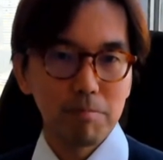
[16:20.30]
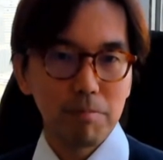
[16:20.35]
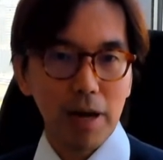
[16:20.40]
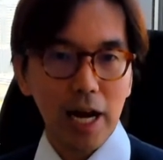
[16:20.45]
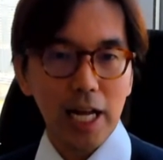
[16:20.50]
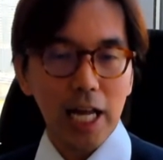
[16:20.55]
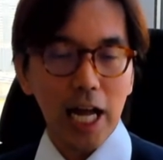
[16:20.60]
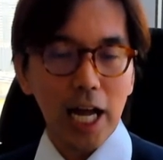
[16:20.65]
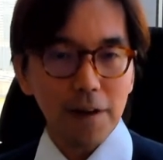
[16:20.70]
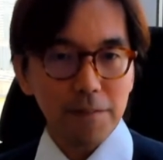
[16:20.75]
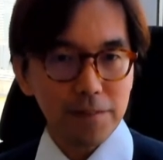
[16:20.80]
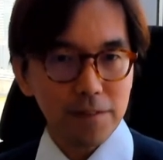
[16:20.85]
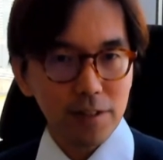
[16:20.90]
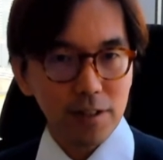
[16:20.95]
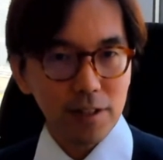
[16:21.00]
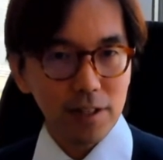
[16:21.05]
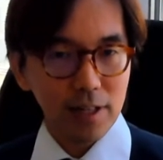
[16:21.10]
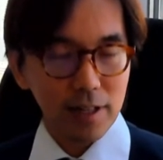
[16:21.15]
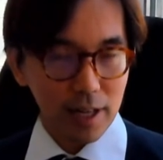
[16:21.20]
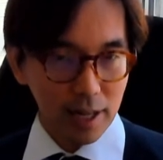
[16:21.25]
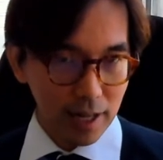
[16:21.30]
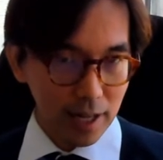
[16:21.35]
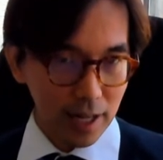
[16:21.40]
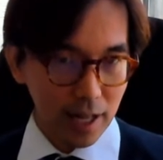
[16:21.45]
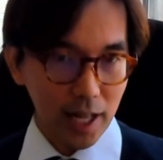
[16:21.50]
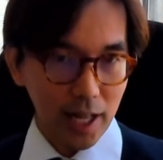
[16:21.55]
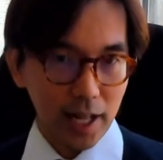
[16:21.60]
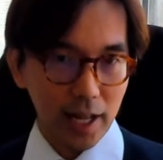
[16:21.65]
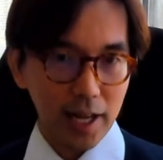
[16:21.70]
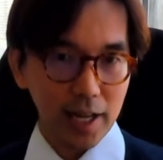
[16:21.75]
But after
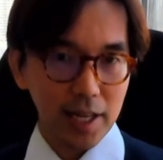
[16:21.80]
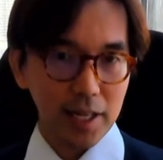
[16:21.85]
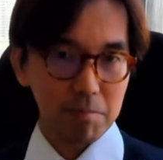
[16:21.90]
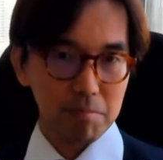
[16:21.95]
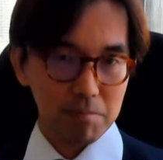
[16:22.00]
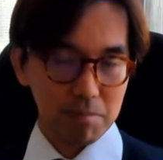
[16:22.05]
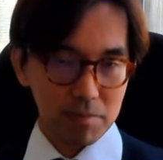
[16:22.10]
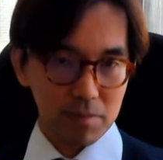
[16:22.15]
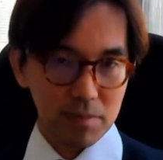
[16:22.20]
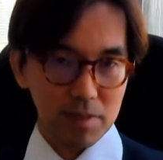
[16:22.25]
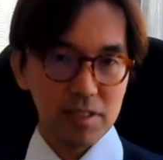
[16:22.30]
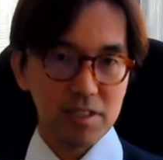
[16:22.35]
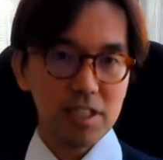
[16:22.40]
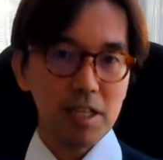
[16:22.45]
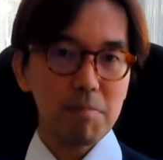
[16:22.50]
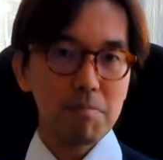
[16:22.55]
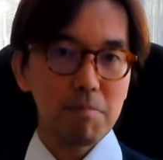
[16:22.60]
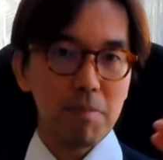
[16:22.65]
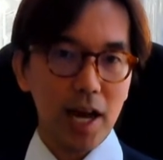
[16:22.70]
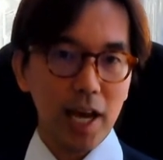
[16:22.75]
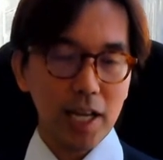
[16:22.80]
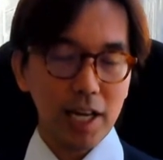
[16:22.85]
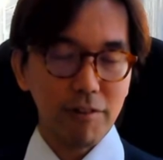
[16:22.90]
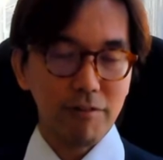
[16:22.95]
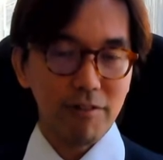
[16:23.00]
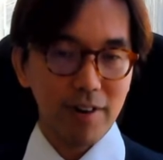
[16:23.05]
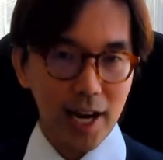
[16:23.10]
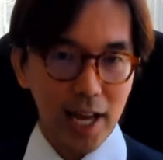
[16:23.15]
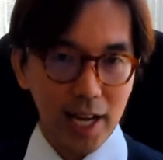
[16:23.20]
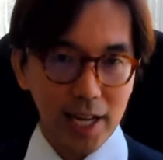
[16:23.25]
I sit back
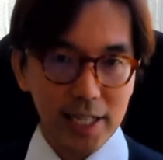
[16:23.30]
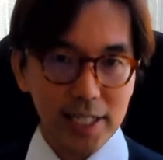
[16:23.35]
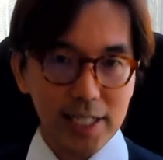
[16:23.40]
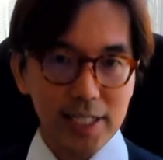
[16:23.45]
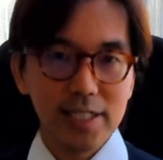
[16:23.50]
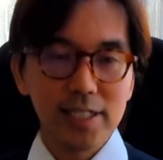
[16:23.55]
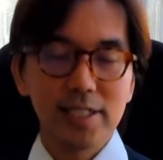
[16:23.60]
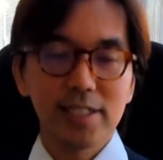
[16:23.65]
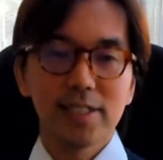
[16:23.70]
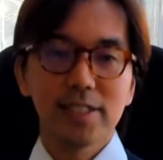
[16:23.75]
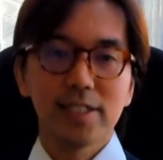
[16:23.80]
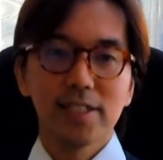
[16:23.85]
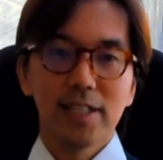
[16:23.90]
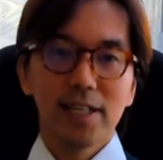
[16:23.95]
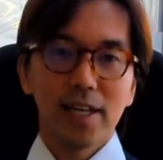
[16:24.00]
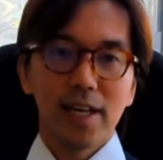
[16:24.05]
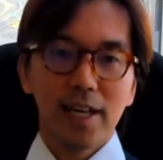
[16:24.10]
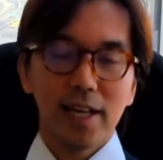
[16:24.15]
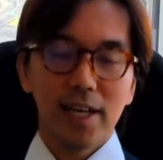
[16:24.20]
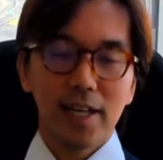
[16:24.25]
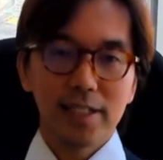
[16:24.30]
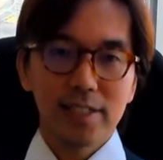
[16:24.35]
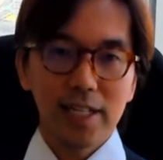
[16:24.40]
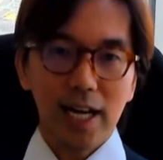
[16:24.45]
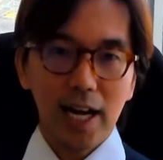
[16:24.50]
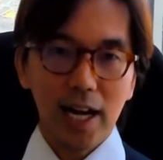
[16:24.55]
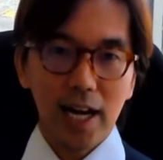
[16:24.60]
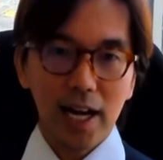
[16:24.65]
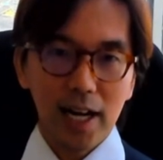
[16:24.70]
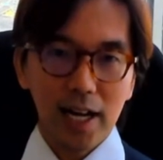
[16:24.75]
and relax and
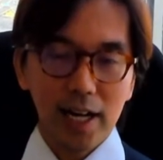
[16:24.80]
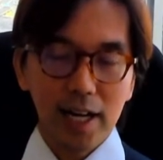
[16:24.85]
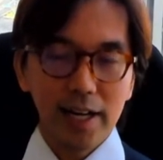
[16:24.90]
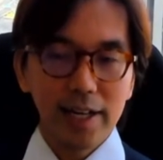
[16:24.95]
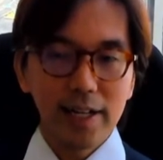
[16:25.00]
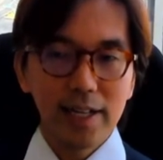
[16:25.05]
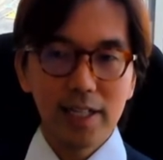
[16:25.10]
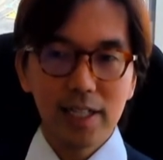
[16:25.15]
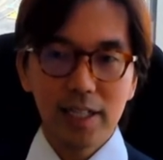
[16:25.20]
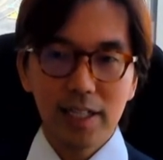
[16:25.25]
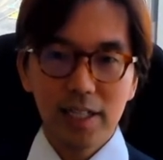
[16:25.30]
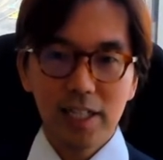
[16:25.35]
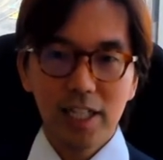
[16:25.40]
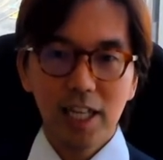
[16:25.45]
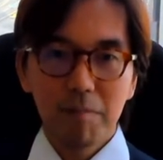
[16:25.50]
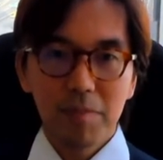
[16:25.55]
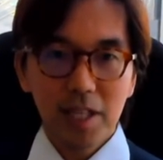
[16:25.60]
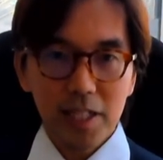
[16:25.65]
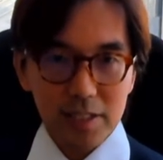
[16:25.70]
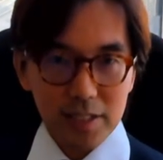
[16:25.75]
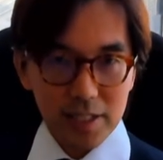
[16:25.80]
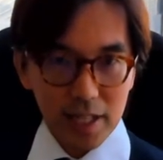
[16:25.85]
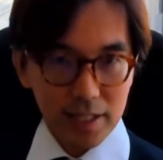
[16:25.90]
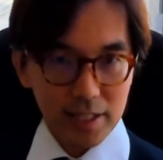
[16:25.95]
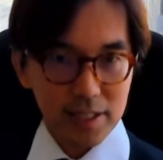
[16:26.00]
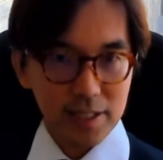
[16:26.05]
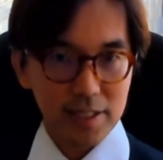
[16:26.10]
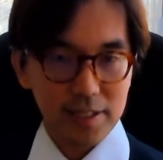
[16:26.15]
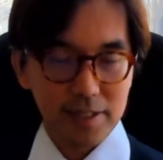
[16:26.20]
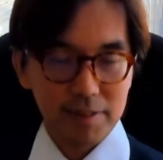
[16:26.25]
uh, keep
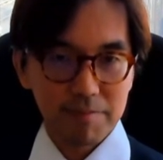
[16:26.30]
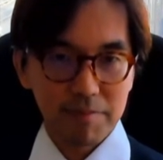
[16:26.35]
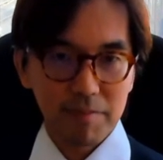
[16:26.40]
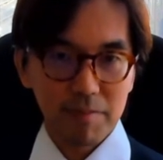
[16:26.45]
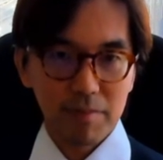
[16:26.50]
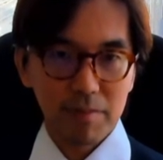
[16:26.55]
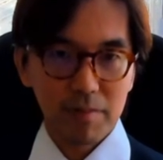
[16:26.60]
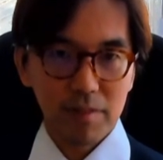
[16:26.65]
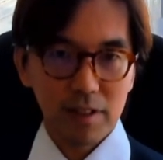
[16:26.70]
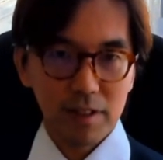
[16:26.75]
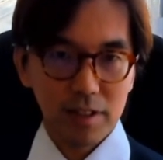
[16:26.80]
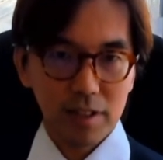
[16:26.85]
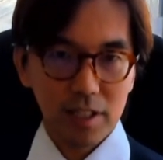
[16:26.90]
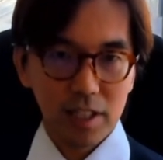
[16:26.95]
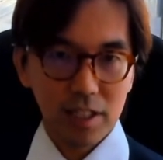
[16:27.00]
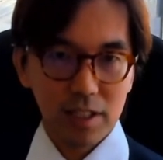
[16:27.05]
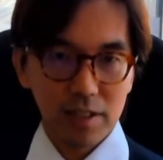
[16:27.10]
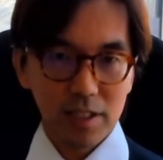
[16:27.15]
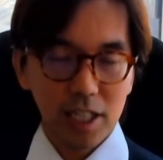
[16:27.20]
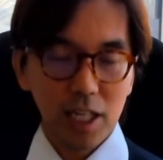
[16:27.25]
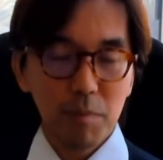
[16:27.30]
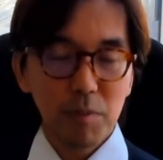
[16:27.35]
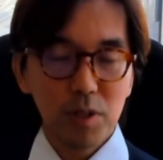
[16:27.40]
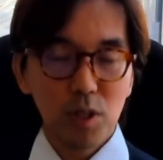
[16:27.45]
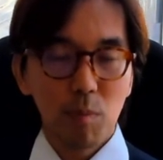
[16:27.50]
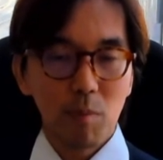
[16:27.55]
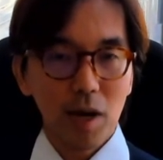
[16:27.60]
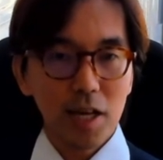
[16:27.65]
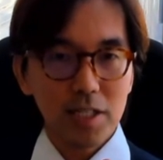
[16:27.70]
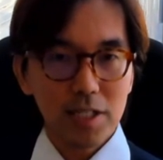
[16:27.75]
distance in
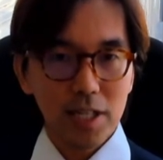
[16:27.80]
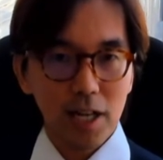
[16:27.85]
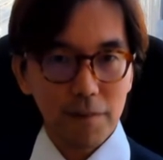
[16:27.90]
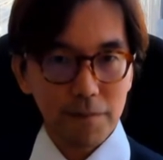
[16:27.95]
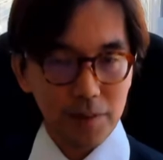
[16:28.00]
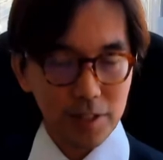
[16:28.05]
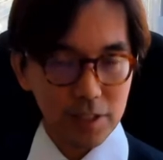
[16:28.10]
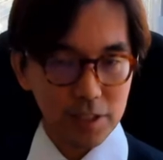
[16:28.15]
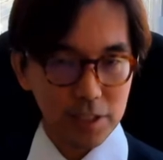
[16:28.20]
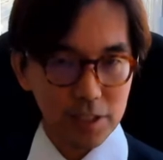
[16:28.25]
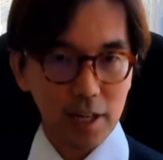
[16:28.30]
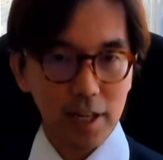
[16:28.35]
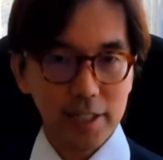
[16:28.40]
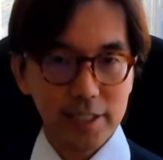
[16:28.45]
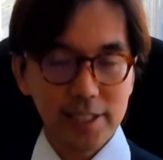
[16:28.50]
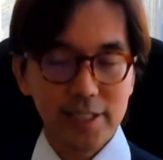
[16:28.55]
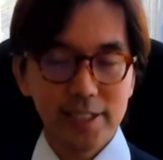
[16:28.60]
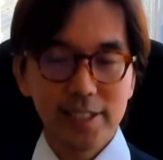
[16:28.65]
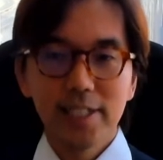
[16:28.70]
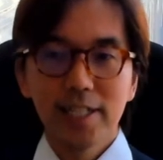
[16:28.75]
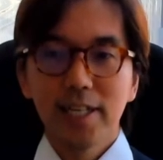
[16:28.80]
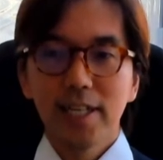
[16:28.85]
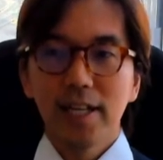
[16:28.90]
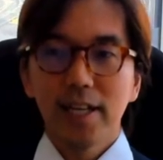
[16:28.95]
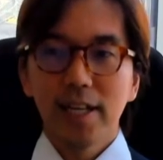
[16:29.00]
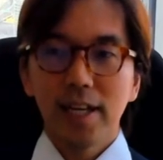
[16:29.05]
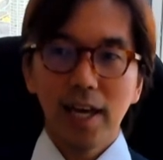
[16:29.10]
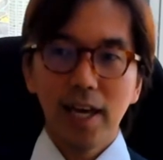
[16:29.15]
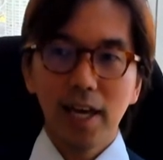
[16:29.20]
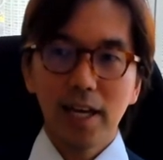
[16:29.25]
between myself and chat,
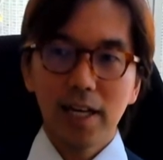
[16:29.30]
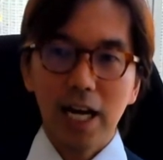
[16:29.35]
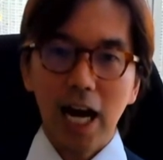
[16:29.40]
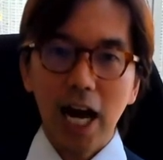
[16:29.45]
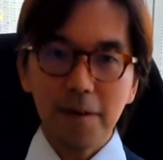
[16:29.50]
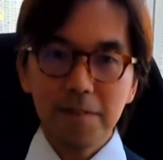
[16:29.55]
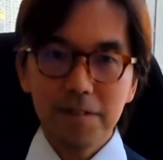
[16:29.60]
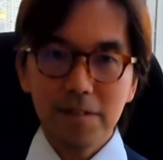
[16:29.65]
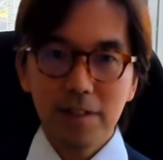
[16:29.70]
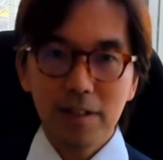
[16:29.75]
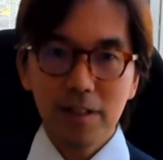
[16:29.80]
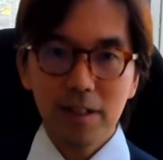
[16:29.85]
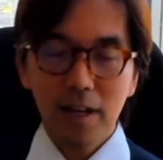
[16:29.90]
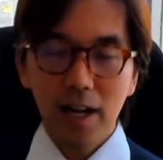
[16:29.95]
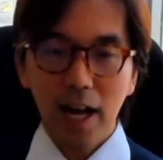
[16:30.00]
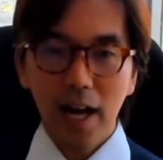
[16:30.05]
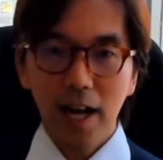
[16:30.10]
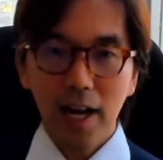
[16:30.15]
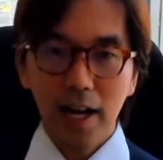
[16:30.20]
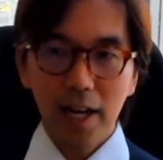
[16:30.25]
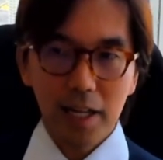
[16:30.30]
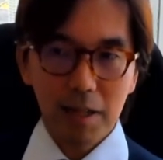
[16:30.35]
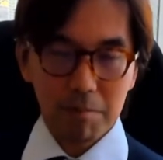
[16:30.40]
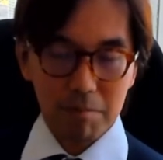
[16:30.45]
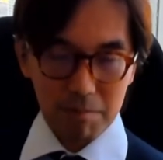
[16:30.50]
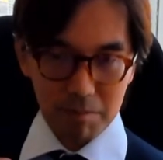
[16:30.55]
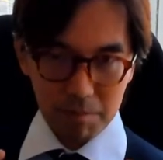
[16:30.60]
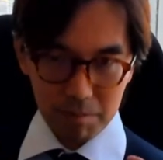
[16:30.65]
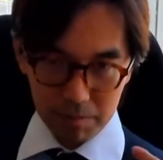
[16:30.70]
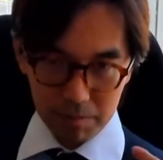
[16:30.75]
and after I